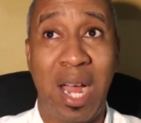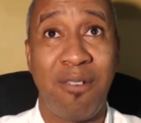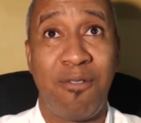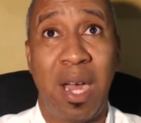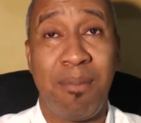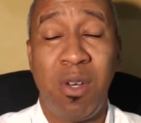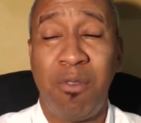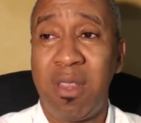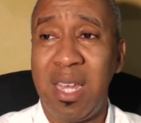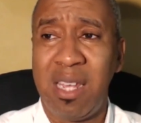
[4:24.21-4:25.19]
And the
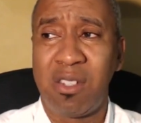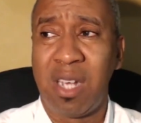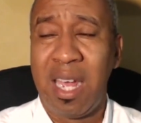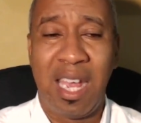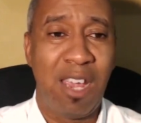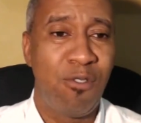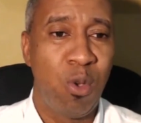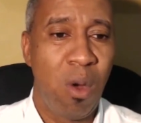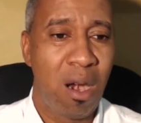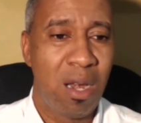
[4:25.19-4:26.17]
beautiful thing is, if
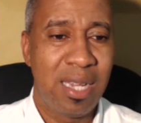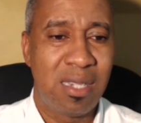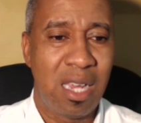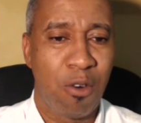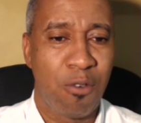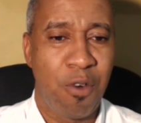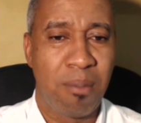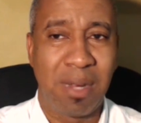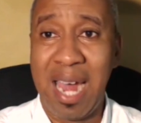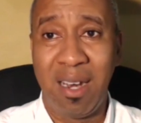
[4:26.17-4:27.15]
you are, let's say you're
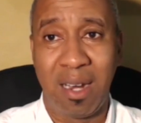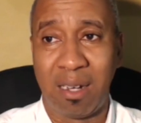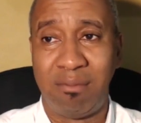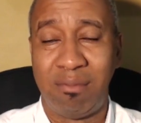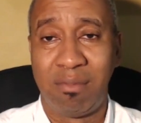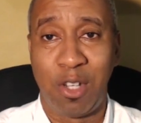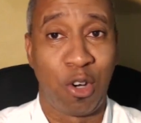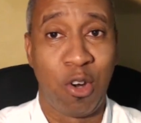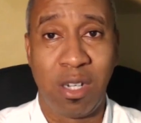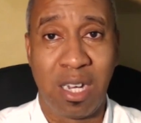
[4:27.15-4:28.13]
from Canada, you're
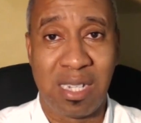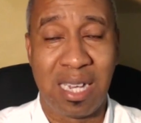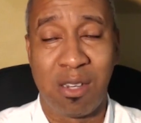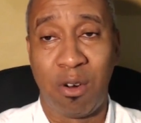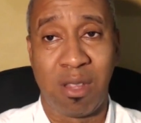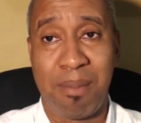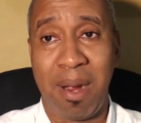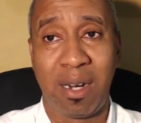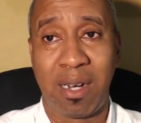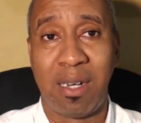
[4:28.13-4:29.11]
good, because that's North
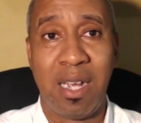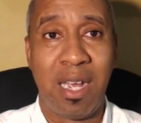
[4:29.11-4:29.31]
American.